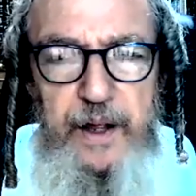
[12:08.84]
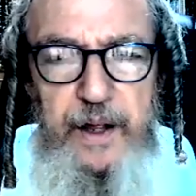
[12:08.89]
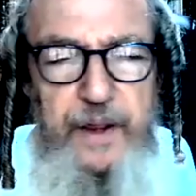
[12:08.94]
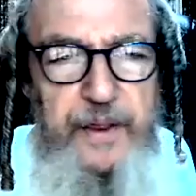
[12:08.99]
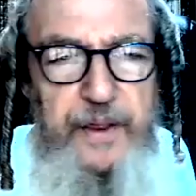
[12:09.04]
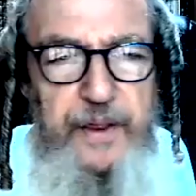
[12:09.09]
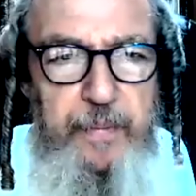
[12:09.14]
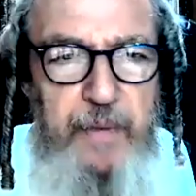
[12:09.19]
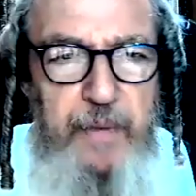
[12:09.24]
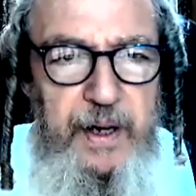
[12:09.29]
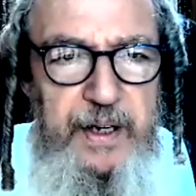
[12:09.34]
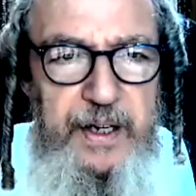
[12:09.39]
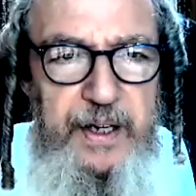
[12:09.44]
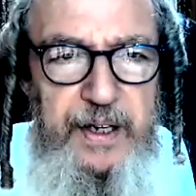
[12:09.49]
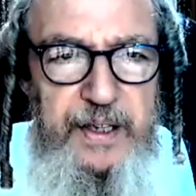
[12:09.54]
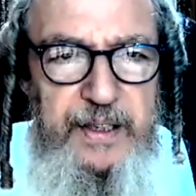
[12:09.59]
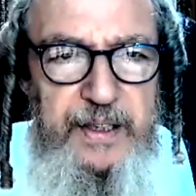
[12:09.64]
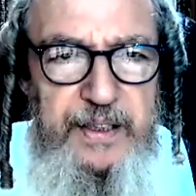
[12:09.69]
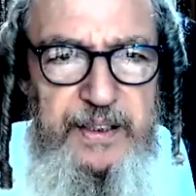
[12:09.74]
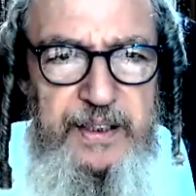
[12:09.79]
the money
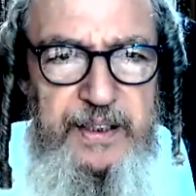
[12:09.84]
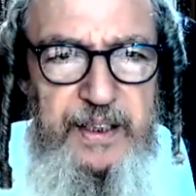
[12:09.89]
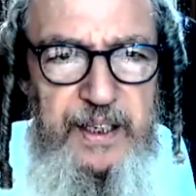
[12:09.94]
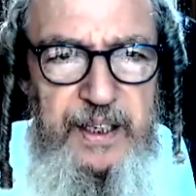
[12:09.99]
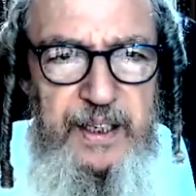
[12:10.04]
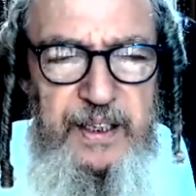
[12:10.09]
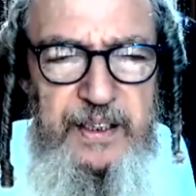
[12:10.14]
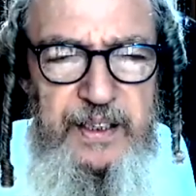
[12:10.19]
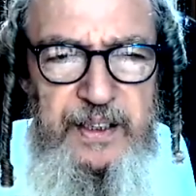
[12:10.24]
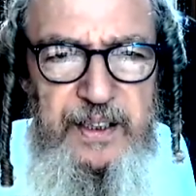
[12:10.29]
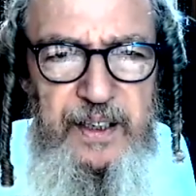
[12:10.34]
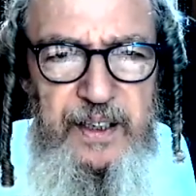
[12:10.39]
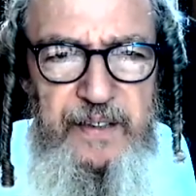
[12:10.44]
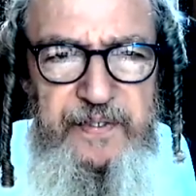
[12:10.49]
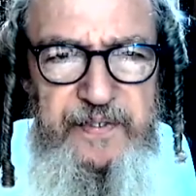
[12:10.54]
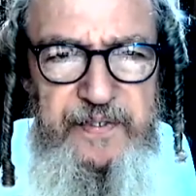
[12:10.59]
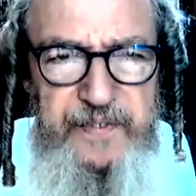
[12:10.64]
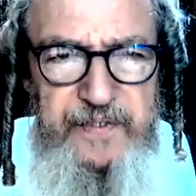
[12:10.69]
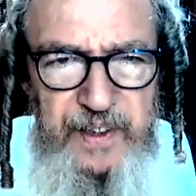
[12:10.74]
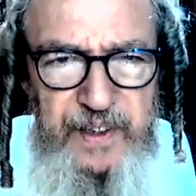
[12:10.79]
is, is
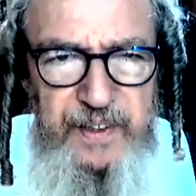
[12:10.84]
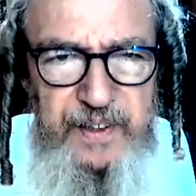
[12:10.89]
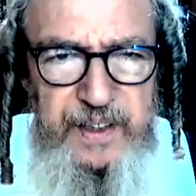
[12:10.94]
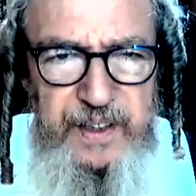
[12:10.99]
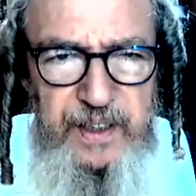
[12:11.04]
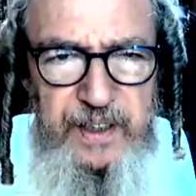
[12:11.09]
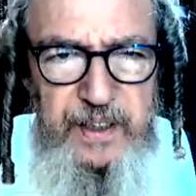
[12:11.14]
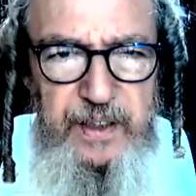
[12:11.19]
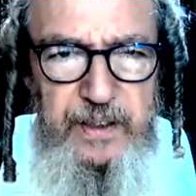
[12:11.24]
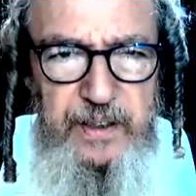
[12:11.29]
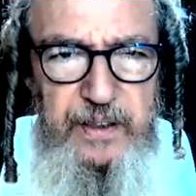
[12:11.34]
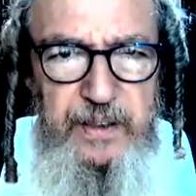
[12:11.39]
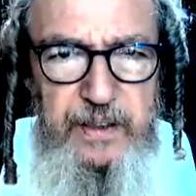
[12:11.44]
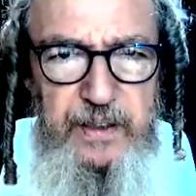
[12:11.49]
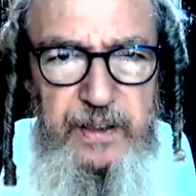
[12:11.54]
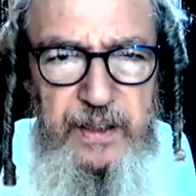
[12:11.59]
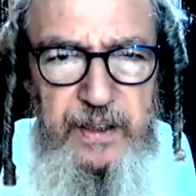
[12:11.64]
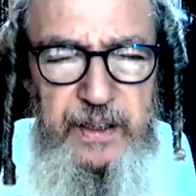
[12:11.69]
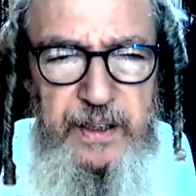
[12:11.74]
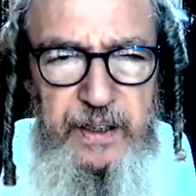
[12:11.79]
filthy,
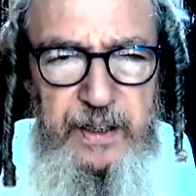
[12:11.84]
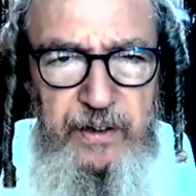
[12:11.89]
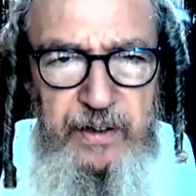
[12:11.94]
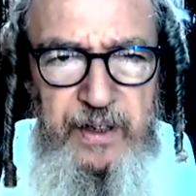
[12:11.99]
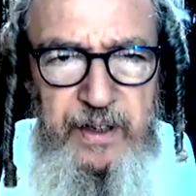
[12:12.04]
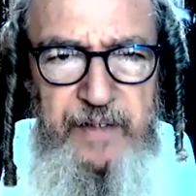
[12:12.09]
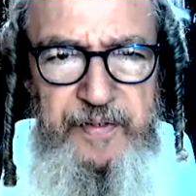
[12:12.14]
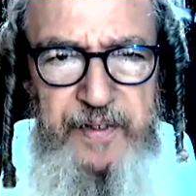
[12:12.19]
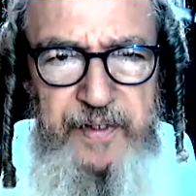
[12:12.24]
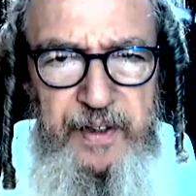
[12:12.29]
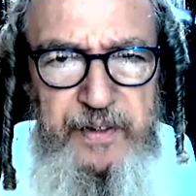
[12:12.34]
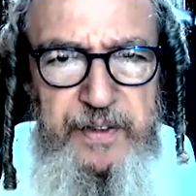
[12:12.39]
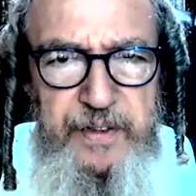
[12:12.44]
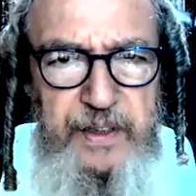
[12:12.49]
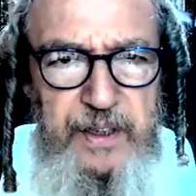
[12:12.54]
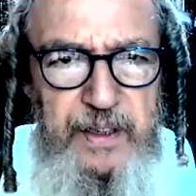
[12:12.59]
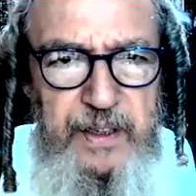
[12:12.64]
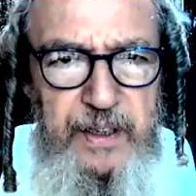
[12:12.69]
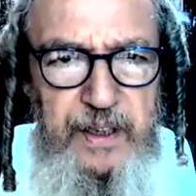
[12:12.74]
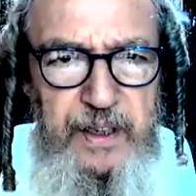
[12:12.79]
literally
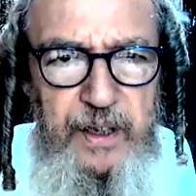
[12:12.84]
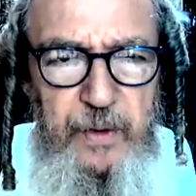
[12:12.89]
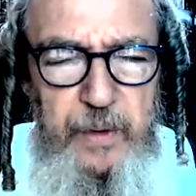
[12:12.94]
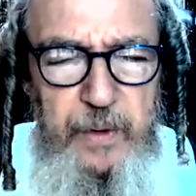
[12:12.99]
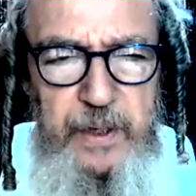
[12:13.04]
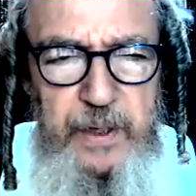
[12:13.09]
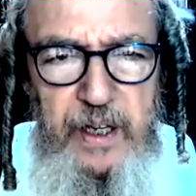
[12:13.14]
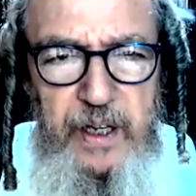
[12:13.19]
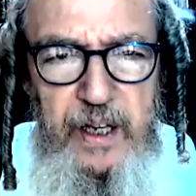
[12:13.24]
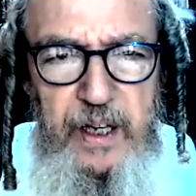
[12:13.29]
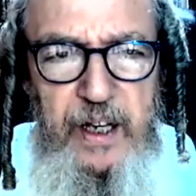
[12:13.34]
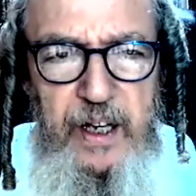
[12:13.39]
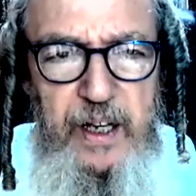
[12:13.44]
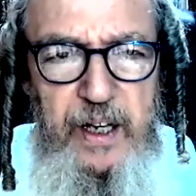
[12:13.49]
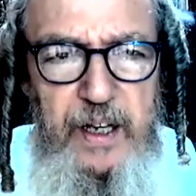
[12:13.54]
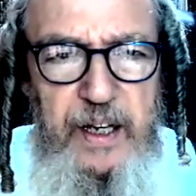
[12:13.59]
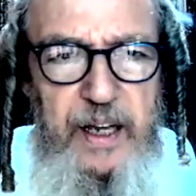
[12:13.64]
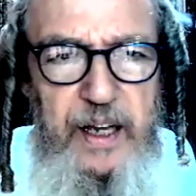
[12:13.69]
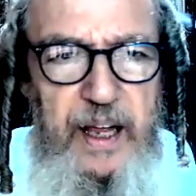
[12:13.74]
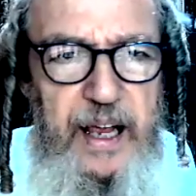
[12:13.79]
filthy. You know,
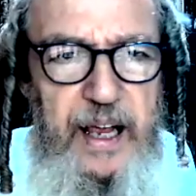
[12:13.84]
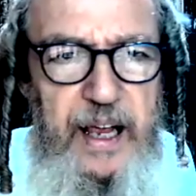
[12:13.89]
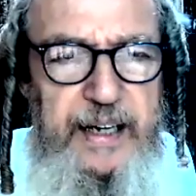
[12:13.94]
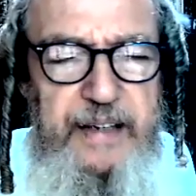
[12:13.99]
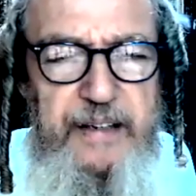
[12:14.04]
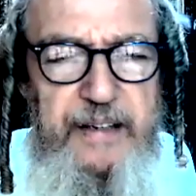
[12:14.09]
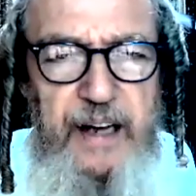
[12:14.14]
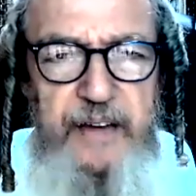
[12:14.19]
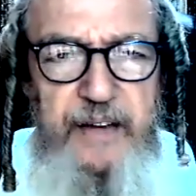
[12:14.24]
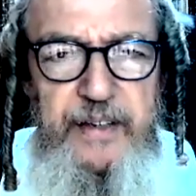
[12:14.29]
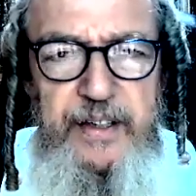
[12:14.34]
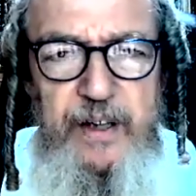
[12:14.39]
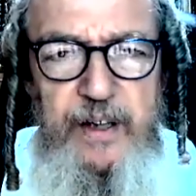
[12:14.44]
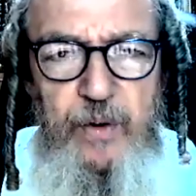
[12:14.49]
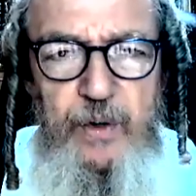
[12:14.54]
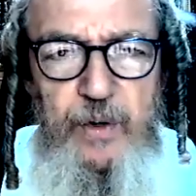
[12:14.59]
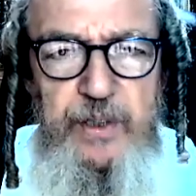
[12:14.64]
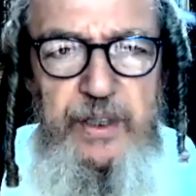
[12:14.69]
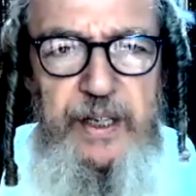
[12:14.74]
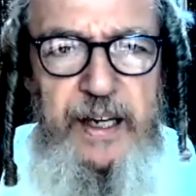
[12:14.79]
anytime that I
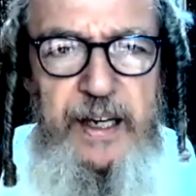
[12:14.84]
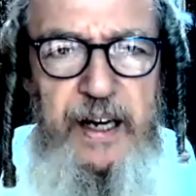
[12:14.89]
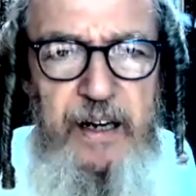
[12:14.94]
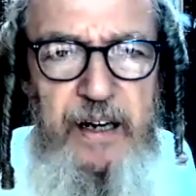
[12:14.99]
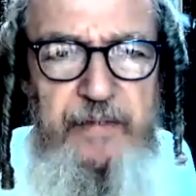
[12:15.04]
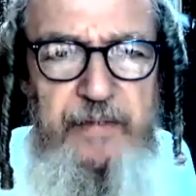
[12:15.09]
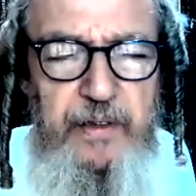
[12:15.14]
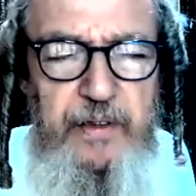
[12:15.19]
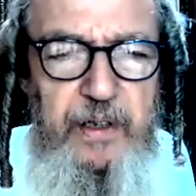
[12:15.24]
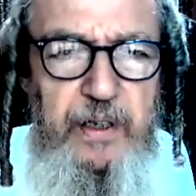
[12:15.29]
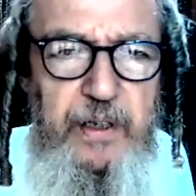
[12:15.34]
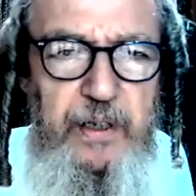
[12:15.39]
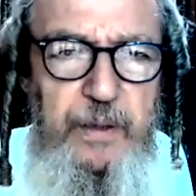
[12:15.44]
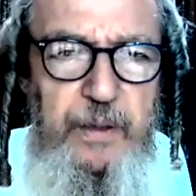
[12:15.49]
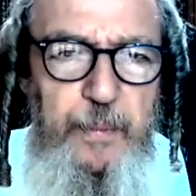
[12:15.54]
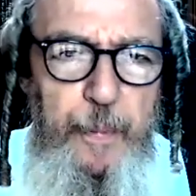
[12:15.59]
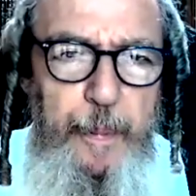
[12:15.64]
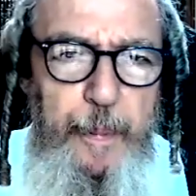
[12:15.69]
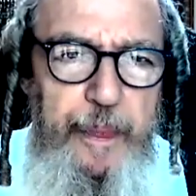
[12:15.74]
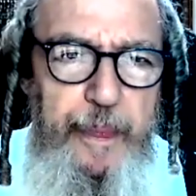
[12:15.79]
wasn't careful,
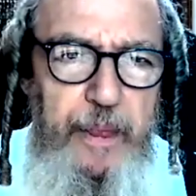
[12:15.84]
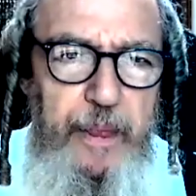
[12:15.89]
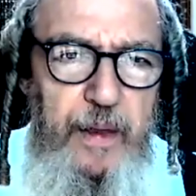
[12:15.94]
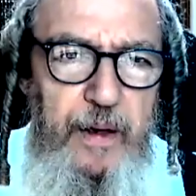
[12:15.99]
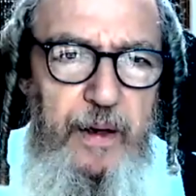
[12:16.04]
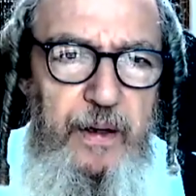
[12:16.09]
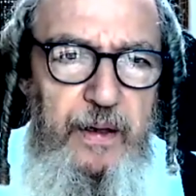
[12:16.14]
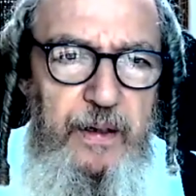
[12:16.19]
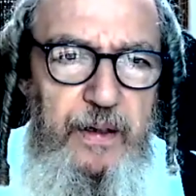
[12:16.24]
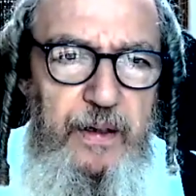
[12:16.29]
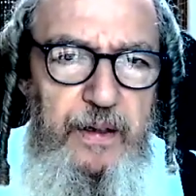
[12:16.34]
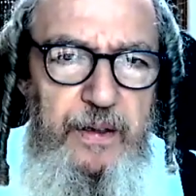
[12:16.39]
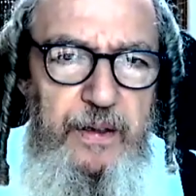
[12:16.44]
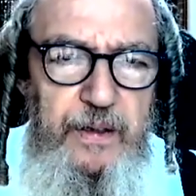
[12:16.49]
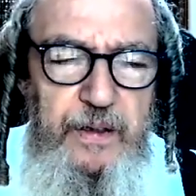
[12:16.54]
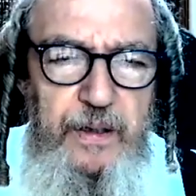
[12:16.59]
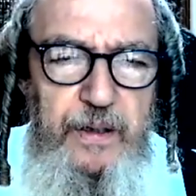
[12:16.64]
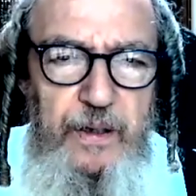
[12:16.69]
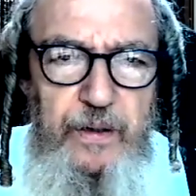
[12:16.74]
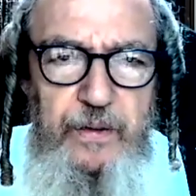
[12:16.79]

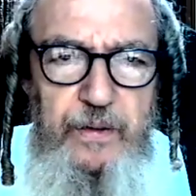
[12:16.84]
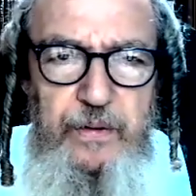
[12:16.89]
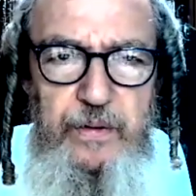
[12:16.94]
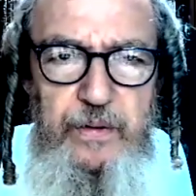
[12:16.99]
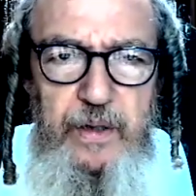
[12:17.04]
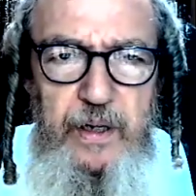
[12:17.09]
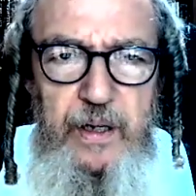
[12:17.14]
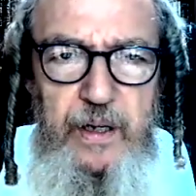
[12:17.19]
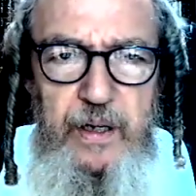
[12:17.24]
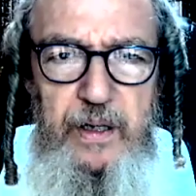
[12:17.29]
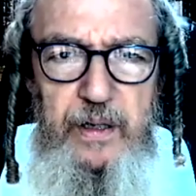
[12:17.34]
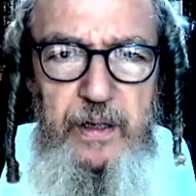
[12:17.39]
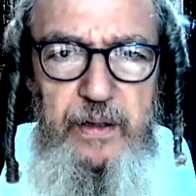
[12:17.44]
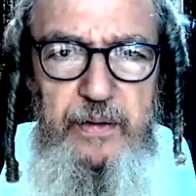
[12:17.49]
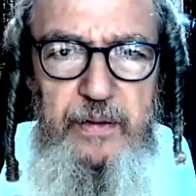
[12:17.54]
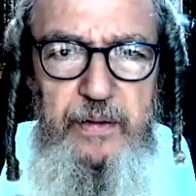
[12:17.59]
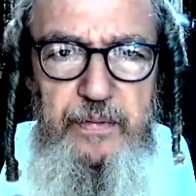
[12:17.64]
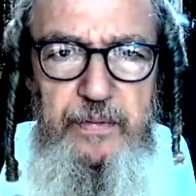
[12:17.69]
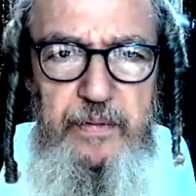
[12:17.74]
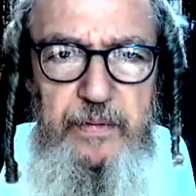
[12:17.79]
you know,
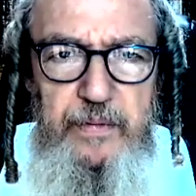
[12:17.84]
uh,